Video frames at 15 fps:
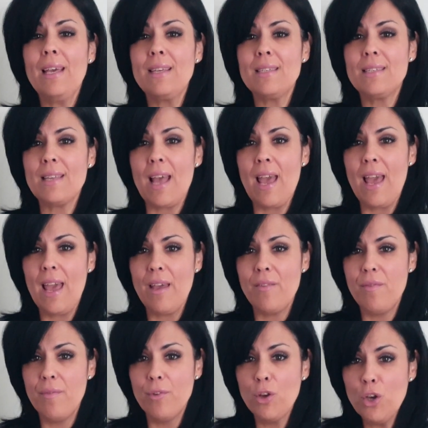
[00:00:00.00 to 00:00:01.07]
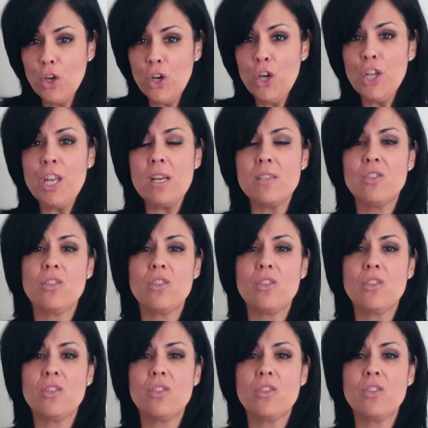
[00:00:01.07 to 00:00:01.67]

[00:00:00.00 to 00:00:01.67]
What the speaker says: is a good